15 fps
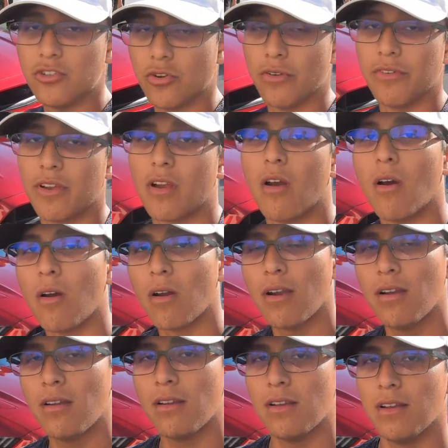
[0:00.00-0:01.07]
driven car,
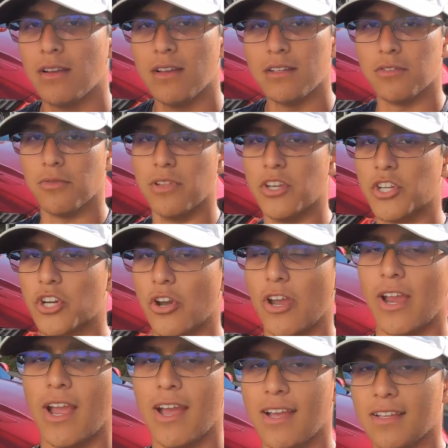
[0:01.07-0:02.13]
to really show
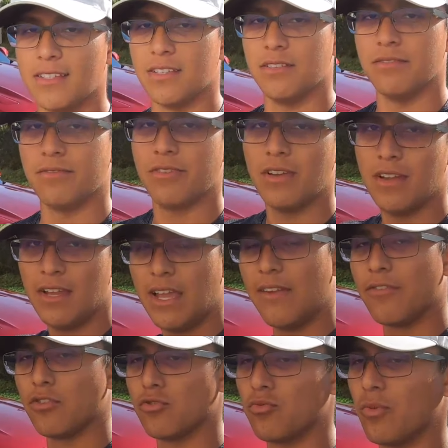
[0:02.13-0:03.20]
you guys of
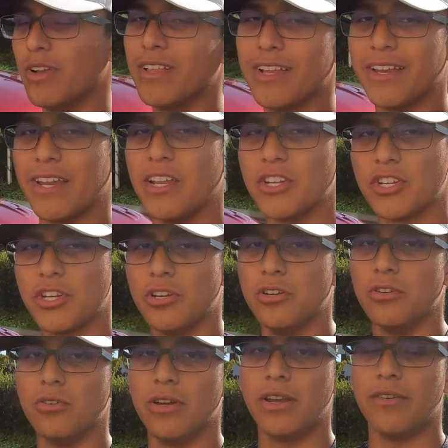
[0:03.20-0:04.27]
if there's really an
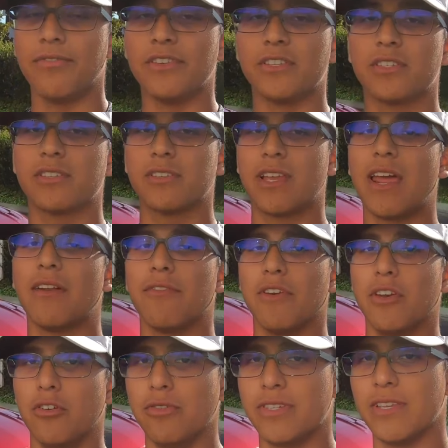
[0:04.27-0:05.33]
issue and if it's kind of a
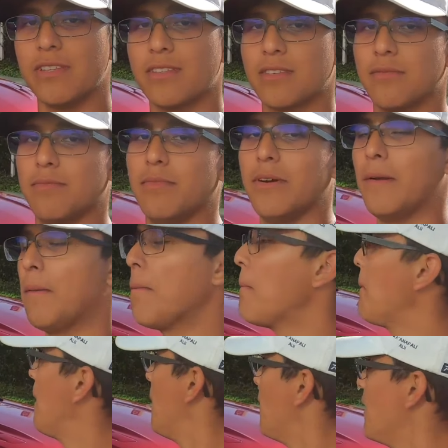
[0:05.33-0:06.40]
nuisance. But
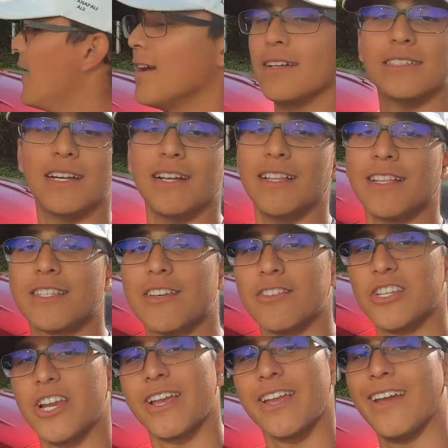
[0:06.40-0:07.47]
yeah, let's go
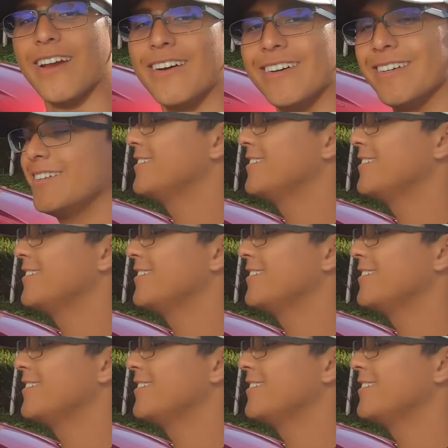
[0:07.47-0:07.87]
check it out.